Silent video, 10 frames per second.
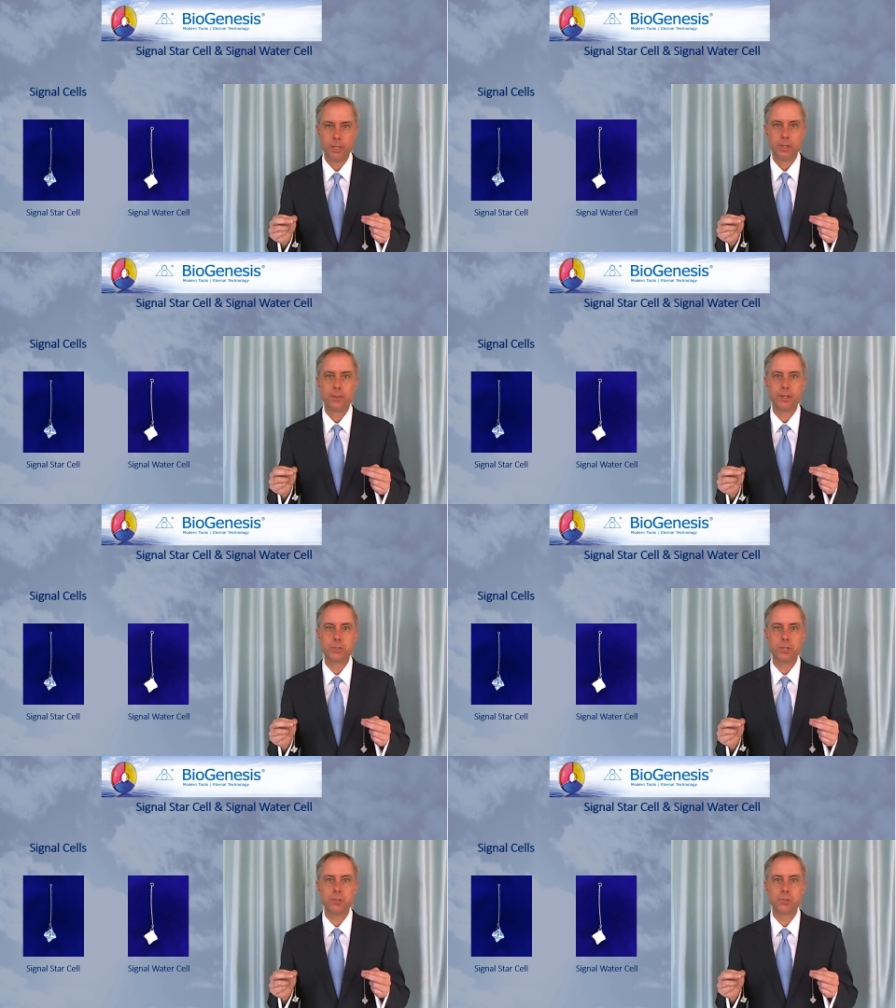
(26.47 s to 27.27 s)
This
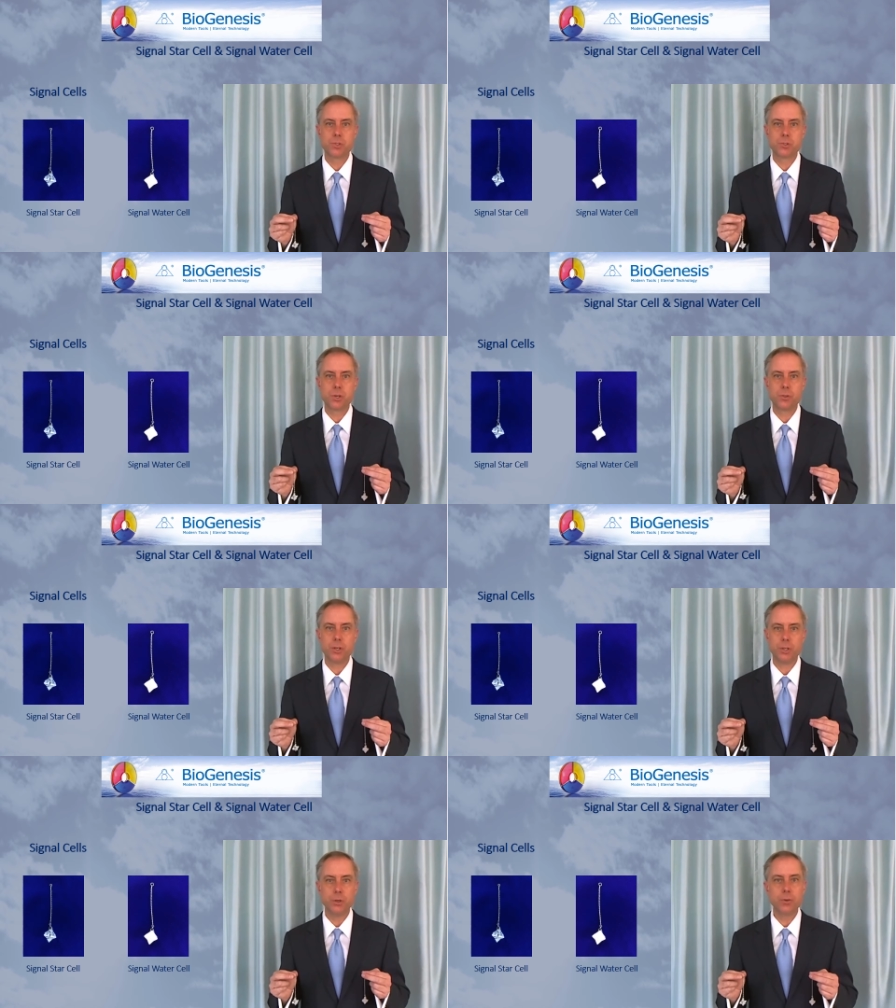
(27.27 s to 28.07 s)
is so
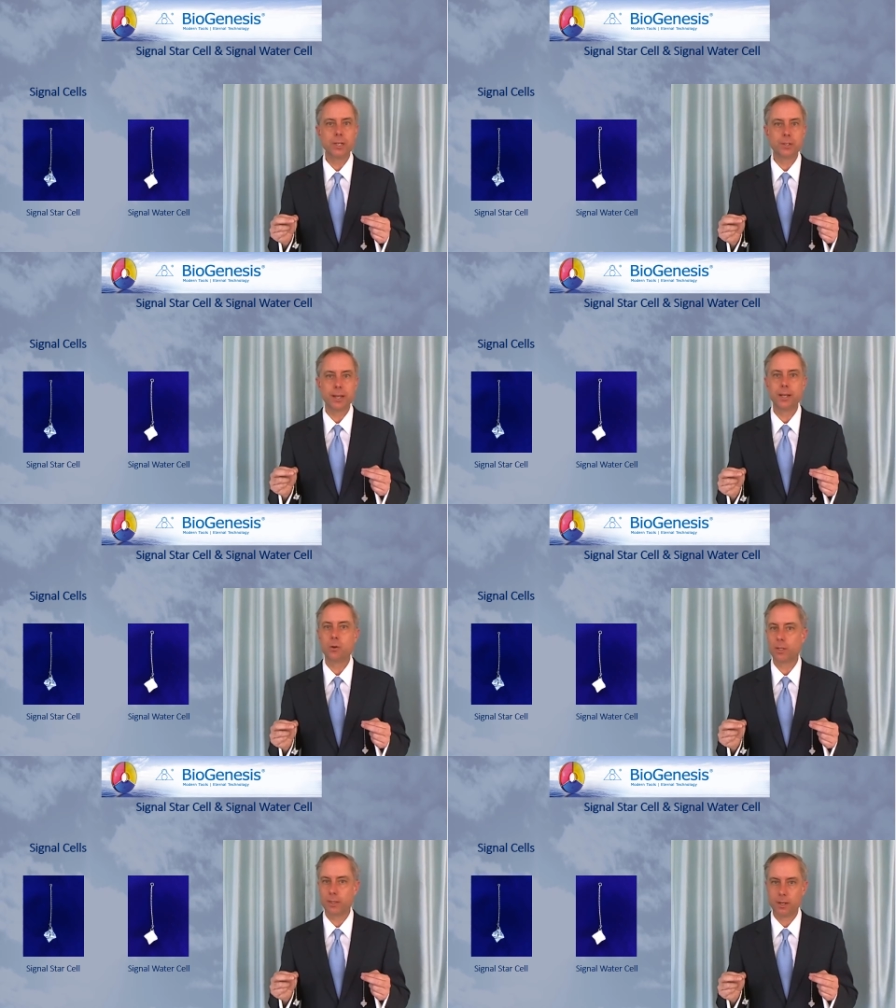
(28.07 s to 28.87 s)
that you can take
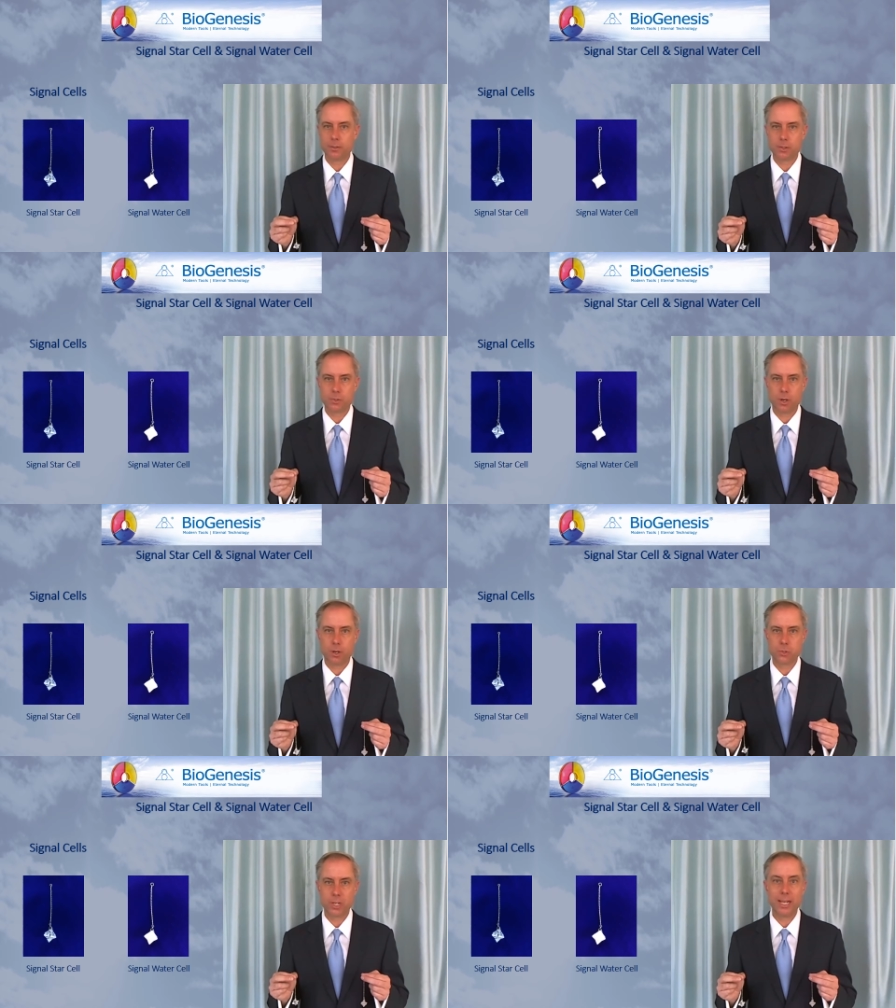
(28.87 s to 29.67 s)
what Lantos
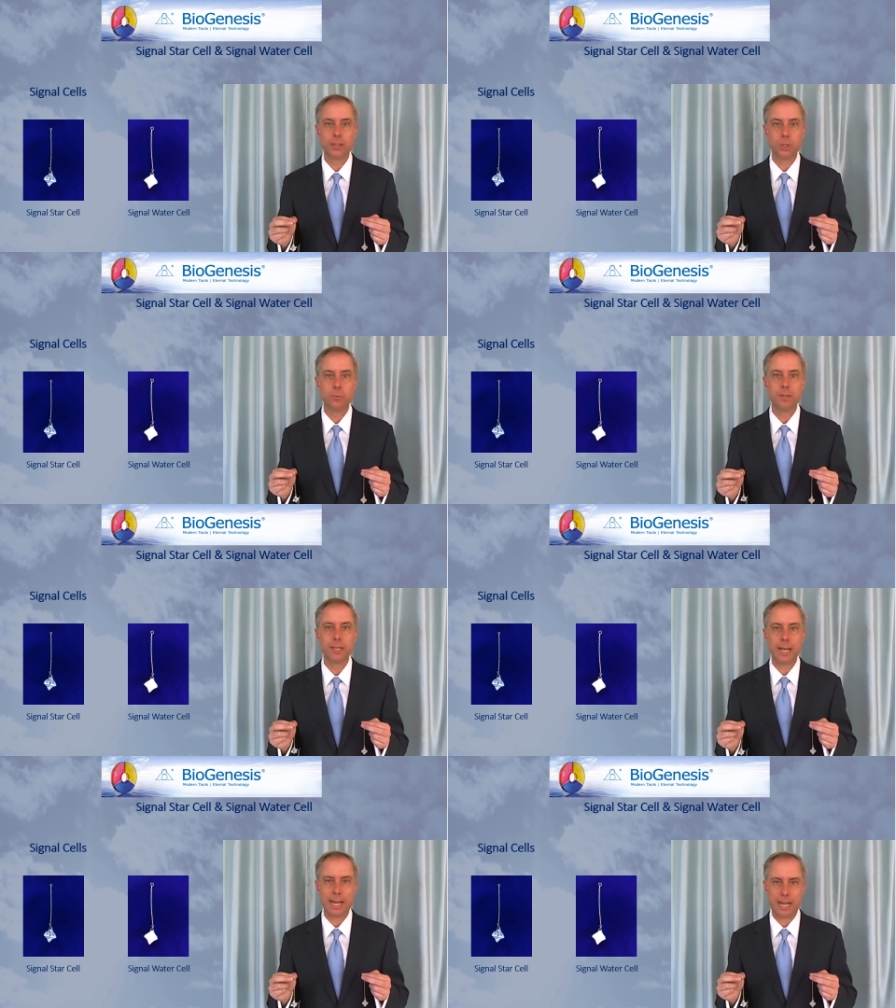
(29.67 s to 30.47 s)
calls illumined
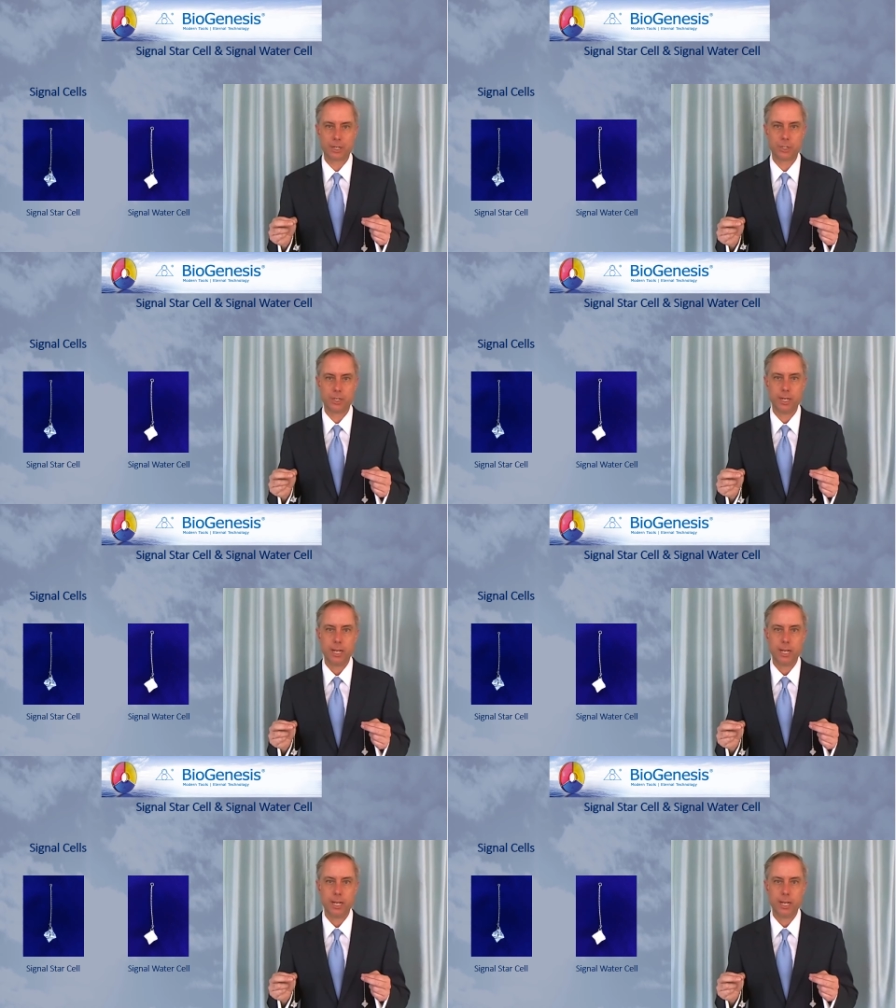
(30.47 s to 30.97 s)
action,